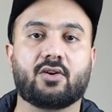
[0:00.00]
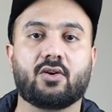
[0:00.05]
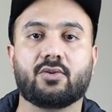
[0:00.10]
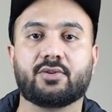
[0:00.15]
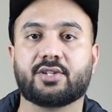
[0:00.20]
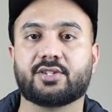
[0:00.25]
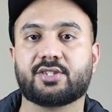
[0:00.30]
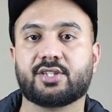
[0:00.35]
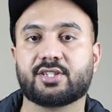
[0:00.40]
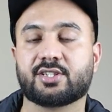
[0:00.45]

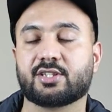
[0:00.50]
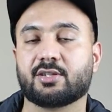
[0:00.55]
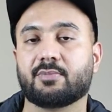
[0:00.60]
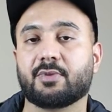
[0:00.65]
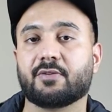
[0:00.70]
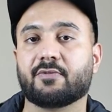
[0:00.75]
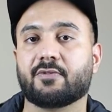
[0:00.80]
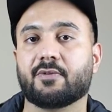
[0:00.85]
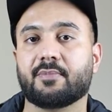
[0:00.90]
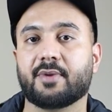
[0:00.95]
all the system
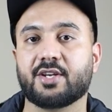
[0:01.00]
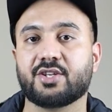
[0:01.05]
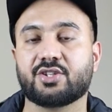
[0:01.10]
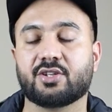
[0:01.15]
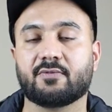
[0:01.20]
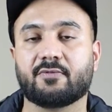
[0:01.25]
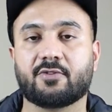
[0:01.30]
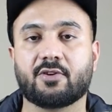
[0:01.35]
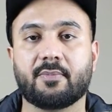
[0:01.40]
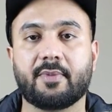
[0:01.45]

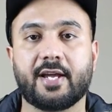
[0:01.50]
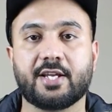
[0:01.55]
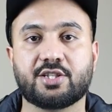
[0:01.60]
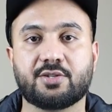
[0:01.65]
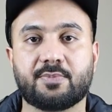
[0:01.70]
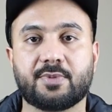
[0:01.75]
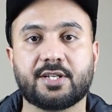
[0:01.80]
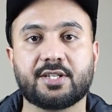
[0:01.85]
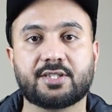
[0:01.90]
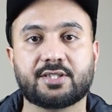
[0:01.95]
information from
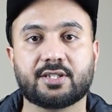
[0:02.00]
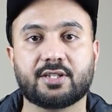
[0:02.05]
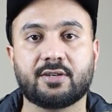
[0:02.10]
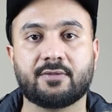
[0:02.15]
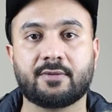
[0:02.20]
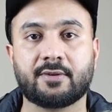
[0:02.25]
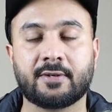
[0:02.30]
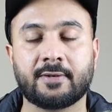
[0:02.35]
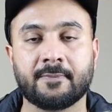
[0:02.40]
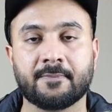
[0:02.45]
HP
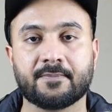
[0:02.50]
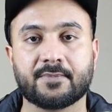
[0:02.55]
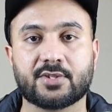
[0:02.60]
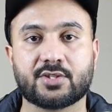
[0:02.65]
server.